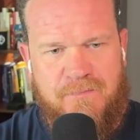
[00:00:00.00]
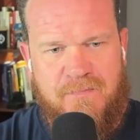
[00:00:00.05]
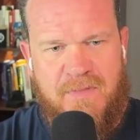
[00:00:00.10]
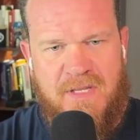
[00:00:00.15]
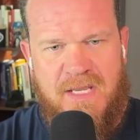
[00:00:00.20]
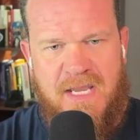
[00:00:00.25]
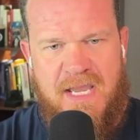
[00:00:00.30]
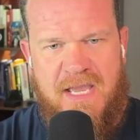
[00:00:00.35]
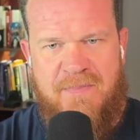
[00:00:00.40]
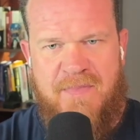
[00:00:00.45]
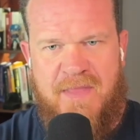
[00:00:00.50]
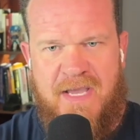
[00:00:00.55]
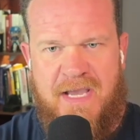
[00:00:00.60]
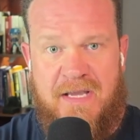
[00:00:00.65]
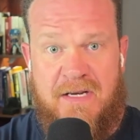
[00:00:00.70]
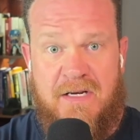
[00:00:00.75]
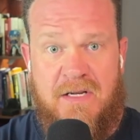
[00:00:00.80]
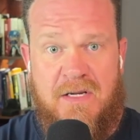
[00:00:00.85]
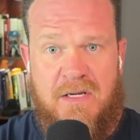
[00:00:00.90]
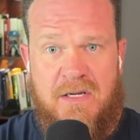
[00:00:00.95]
in
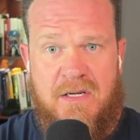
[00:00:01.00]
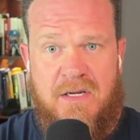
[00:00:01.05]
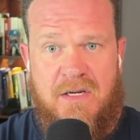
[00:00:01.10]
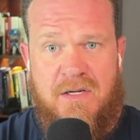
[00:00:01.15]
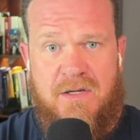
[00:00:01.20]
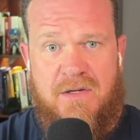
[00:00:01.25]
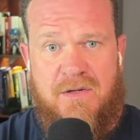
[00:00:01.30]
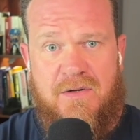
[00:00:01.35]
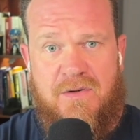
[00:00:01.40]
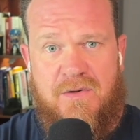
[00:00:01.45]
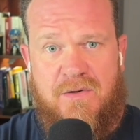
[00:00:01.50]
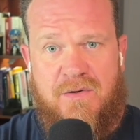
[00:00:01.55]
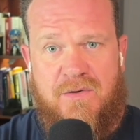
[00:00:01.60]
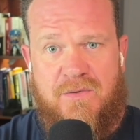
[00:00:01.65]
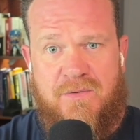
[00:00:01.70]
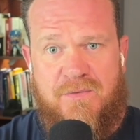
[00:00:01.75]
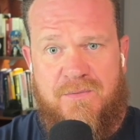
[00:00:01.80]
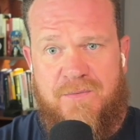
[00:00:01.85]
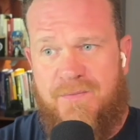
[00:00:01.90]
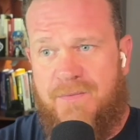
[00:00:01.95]
that
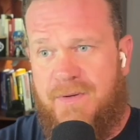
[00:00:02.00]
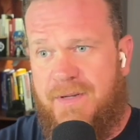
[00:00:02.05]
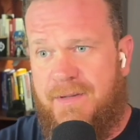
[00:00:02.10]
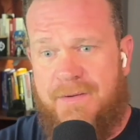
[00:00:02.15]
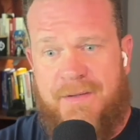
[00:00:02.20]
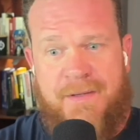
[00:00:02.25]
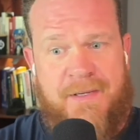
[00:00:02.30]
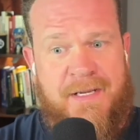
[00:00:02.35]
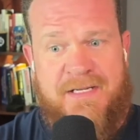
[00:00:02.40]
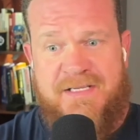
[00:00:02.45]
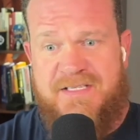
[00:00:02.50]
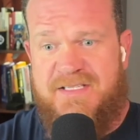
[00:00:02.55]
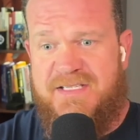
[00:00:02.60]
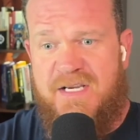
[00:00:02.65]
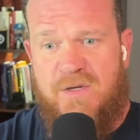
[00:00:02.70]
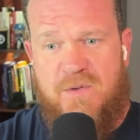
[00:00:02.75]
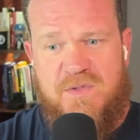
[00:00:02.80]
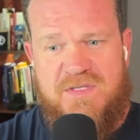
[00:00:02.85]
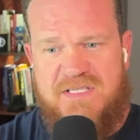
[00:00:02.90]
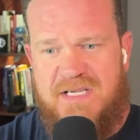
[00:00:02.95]
at a
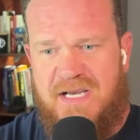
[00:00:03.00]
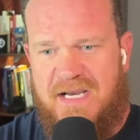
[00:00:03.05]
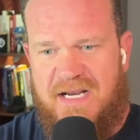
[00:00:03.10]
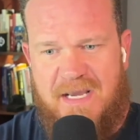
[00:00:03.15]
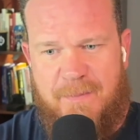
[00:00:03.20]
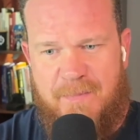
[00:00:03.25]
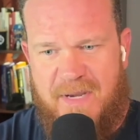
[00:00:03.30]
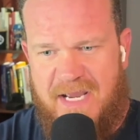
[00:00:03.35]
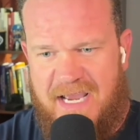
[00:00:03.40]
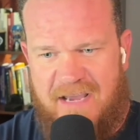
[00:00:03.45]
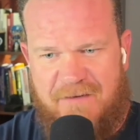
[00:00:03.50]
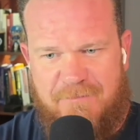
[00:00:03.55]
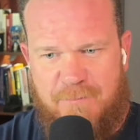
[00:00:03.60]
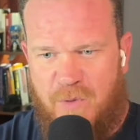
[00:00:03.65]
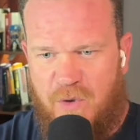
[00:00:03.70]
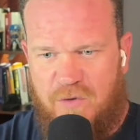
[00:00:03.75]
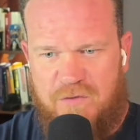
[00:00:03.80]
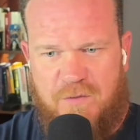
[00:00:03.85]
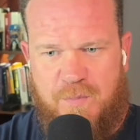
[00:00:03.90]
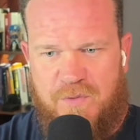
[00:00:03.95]
single site, I may have
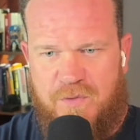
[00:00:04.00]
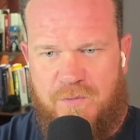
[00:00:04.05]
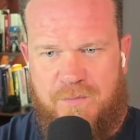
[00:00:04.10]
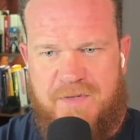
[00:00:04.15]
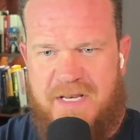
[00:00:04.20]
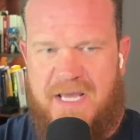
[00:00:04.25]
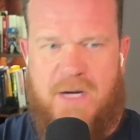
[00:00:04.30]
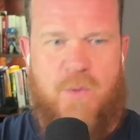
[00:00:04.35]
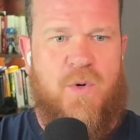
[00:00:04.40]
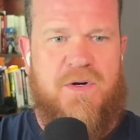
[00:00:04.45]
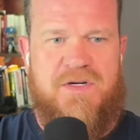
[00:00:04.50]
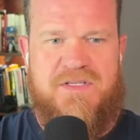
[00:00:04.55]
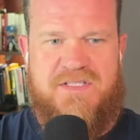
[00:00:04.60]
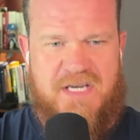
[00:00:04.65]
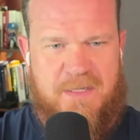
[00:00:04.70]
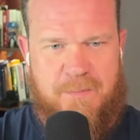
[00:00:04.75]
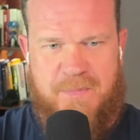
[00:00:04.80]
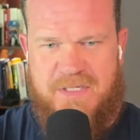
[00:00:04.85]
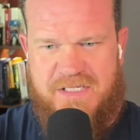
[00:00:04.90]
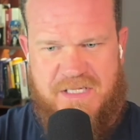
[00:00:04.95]
multiple network
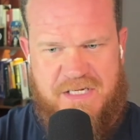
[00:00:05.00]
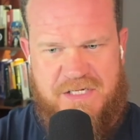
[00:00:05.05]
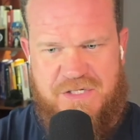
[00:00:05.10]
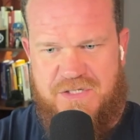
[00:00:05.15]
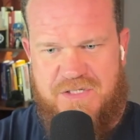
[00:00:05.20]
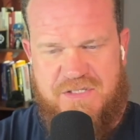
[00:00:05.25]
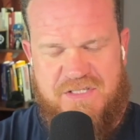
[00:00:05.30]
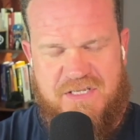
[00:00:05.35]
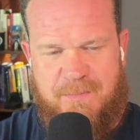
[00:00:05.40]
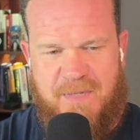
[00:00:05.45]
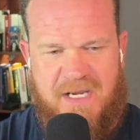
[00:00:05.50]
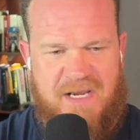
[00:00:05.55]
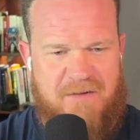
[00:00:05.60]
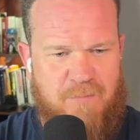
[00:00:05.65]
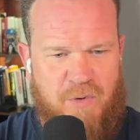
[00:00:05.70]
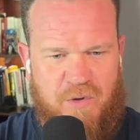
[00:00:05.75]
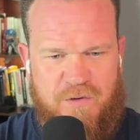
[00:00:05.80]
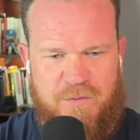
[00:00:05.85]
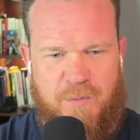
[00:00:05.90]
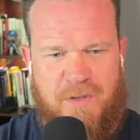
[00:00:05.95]
segmentations. I may have
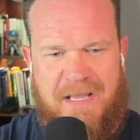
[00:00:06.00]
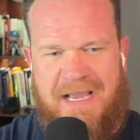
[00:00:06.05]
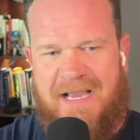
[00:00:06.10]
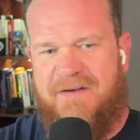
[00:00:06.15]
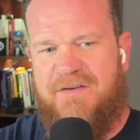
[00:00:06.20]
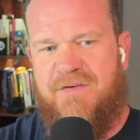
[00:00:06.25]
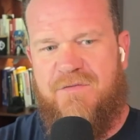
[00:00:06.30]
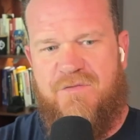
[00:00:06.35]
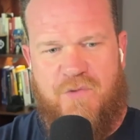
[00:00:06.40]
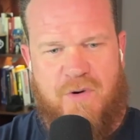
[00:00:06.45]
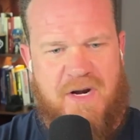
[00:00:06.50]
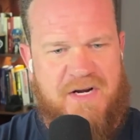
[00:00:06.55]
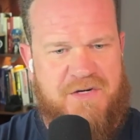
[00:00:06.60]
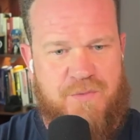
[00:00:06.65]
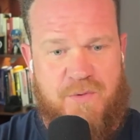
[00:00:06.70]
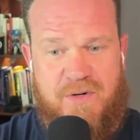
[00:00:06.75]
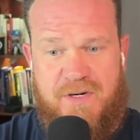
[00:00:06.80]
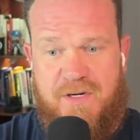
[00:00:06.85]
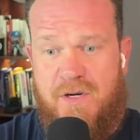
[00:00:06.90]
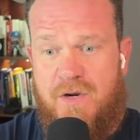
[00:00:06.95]
multiple Active
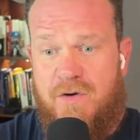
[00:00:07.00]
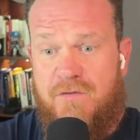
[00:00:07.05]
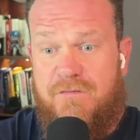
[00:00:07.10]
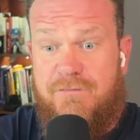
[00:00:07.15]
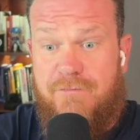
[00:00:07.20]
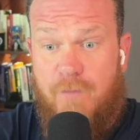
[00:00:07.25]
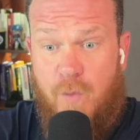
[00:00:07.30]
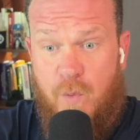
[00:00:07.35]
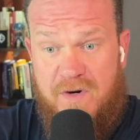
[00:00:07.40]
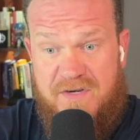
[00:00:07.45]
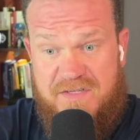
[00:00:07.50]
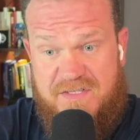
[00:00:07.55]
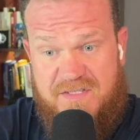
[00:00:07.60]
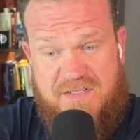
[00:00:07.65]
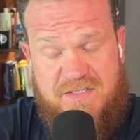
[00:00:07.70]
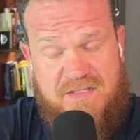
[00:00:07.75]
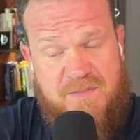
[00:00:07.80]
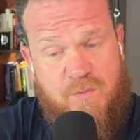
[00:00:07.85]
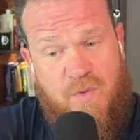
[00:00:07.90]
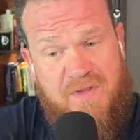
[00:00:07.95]
Directory
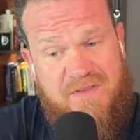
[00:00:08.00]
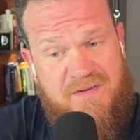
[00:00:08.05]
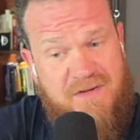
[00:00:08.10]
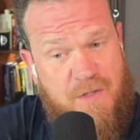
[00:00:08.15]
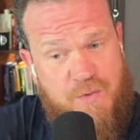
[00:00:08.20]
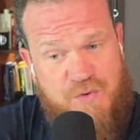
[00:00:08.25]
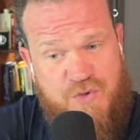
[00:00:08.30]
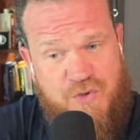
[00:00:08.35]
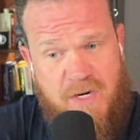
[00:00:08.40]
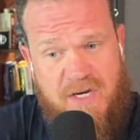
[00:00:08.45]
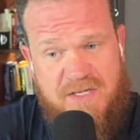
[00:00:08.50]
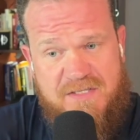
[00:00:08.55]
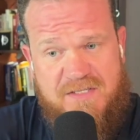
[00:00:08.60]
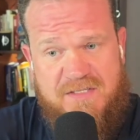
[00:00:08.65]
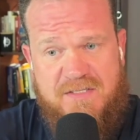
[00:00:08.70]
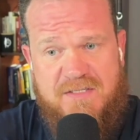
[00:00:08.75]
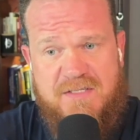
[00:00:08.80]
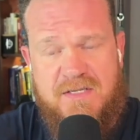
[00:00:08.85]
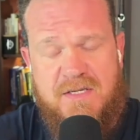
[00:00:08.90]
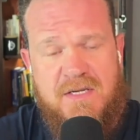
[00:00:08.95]
forests with no
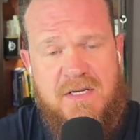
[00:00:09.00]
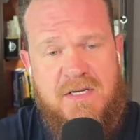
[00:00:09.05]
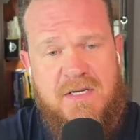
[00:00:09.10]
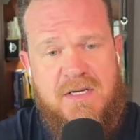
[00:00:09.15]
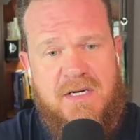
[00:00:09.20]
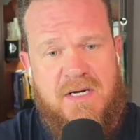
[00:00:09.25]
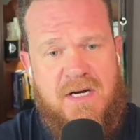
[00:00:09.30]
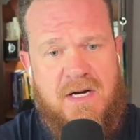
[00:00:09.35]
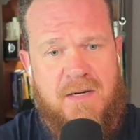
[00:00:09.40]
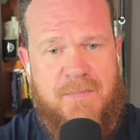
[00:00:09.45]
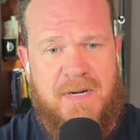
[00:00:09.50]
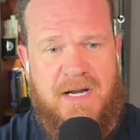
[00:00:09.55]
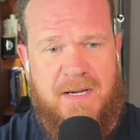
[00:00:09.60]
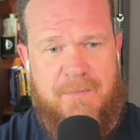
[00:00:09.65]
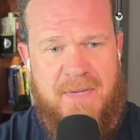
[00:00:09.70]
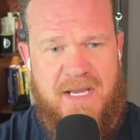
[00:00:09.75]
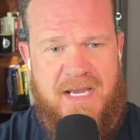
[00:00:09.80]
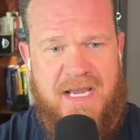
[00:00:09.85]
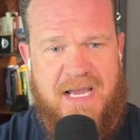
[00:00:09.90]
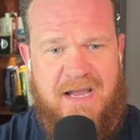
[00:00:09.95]
trusts. I
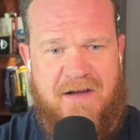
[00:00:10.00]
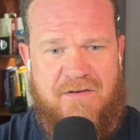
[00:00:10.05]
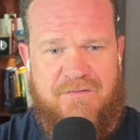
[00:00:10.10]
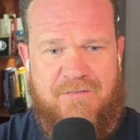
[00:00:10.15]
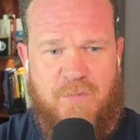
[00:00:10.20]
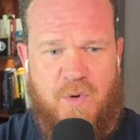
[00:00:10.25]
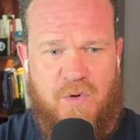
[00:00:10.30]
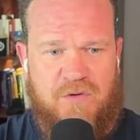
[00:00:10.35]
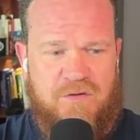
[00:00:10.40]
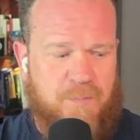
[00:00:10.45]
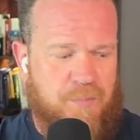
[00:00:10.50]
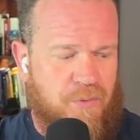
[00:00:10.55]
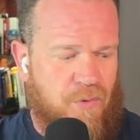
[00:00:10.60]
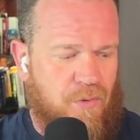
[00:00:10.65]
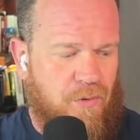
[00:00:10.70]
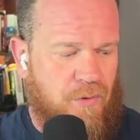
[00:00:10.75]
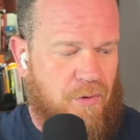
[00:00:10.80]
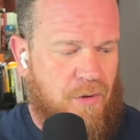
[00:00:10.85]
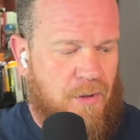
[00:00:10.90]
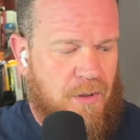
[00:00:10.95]
may have
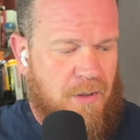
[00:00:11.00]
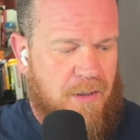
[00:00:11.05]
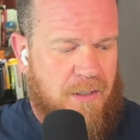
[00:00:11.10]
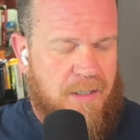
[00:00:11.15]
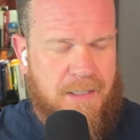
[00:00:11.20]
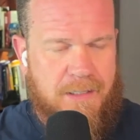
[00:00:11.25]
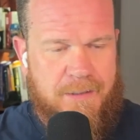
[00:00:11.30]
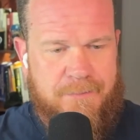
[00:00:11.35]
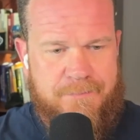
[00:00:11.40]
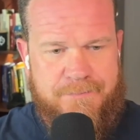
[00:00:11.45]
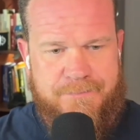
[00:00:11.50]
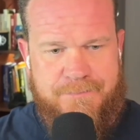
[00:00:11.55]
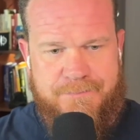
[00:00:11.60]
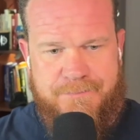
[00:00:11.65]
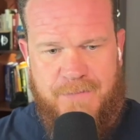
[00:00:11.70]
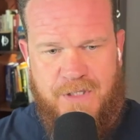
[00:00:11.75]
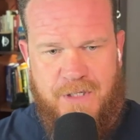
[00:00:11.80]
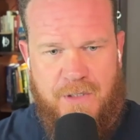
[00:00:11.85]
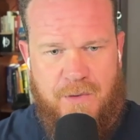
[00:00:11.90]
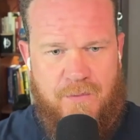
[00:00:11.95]
multiple,
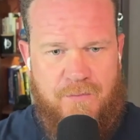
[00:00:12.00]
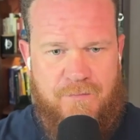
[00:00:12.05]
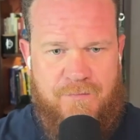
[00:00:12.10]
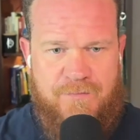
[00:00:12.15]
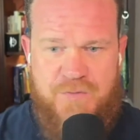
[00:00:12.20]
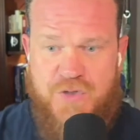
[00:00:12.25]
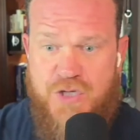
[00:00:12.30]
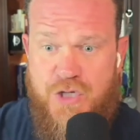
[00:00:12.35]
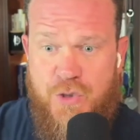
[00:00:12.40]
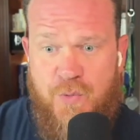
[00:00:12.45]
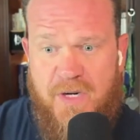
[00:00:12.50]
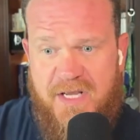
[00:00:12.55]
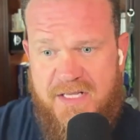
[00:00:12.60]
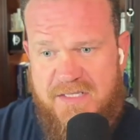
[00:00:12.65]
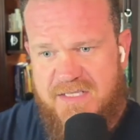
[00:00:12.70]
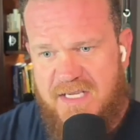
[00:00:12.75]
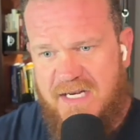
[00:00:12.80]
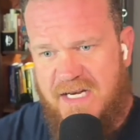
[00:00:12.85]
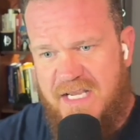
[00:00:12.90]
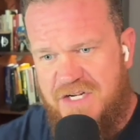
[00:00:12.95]

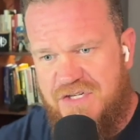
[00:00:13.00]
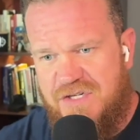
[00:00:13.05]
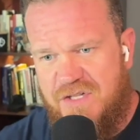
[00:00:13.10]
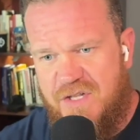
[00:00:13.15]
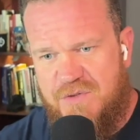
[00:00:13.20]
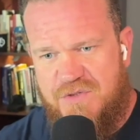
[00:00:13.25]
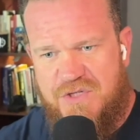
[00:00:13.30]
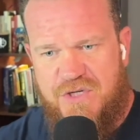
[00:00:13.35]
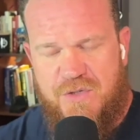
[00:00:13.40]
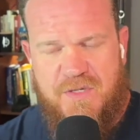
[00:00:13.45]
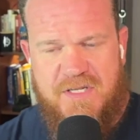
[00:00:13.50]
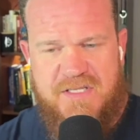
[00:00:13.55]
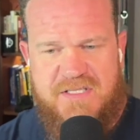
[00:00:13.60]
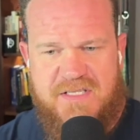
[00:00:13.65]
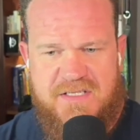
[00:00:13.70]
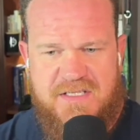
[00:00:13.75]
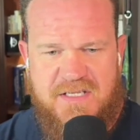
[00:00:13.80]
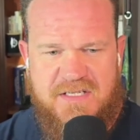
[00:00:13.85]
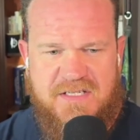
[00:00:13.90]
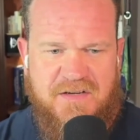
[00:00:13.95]
units, and each of those units
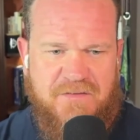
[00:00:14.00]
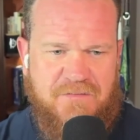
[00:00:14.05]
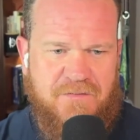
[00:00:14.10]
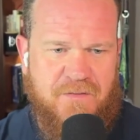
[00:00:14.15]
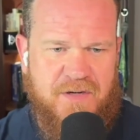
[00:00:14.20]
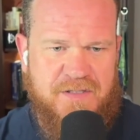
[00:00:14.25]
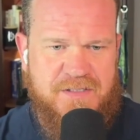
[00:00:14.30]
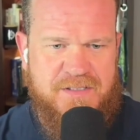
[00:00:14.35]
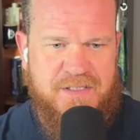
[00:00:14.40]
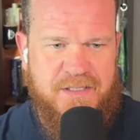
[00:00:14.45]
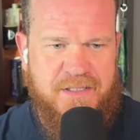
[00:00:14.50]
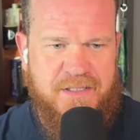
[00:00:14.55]
is a different,